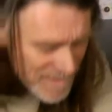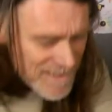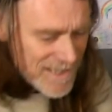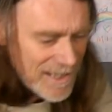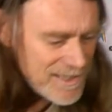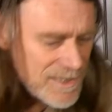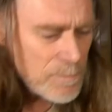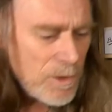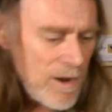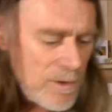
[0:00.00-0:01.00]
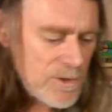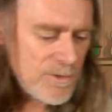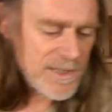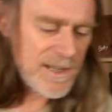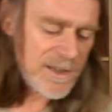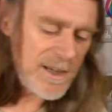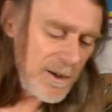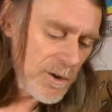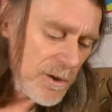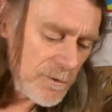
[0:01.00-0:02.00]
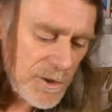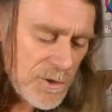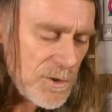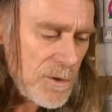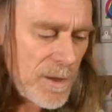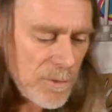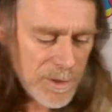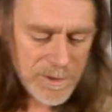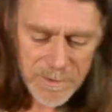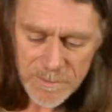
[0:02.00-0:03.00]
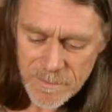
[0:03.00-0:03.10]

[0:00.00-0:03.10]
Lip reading: this case, my router isn't actually long enough to touch the bit of wood.